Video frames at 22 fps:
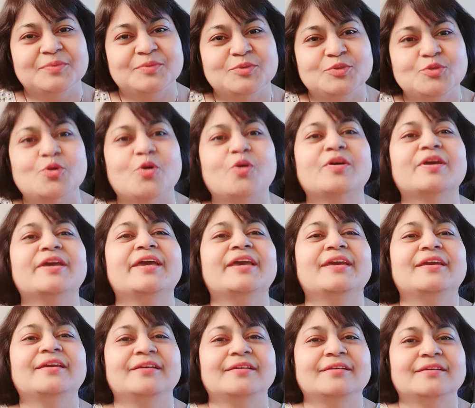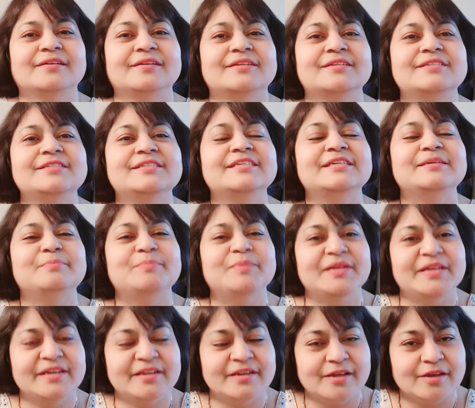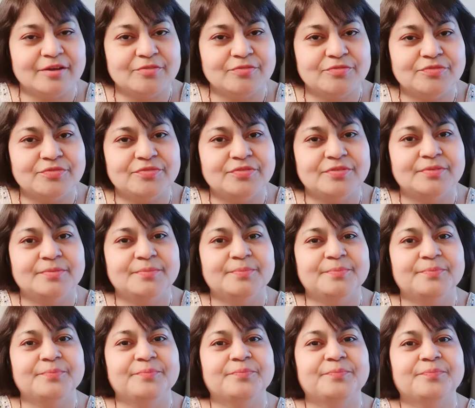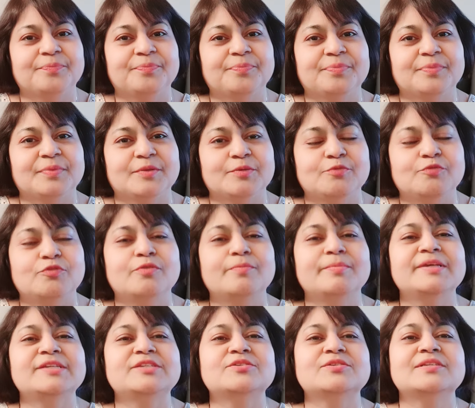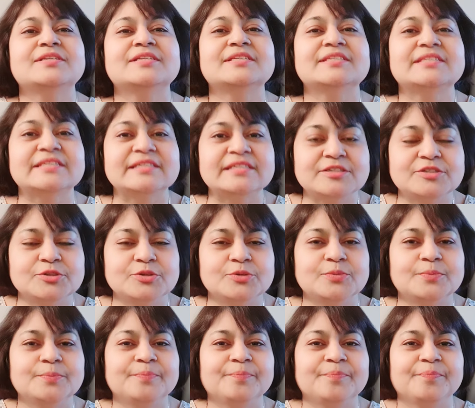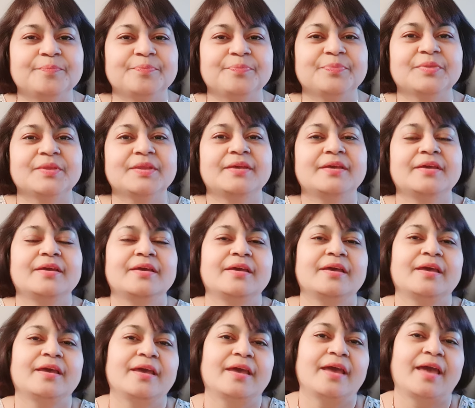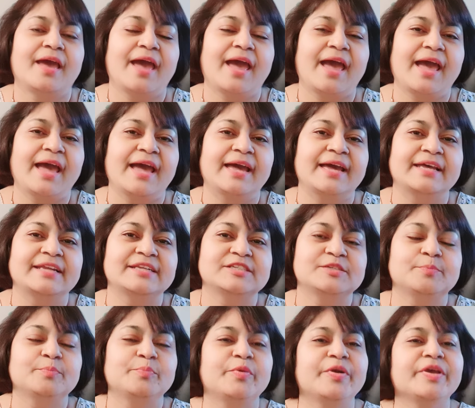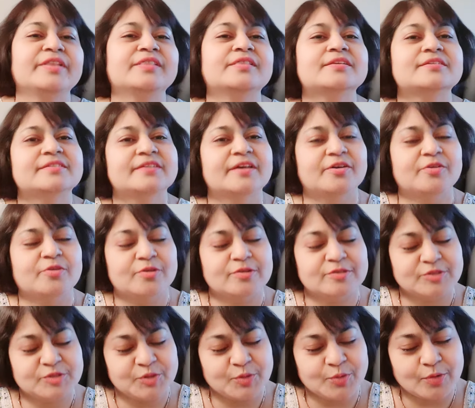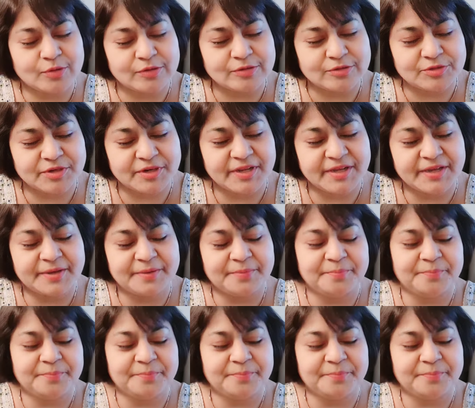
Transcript: talking deeply enough for me to listen to and bring this across you all today.